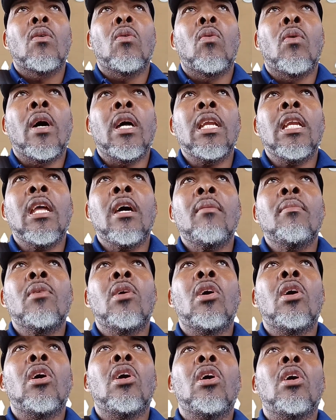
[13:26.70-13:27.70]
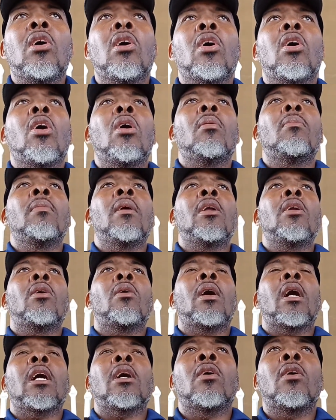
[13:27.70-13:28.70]
when them go go up you
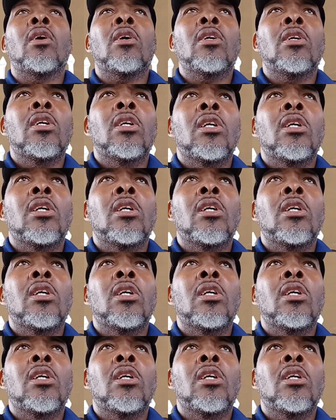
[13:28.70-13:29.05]
know and go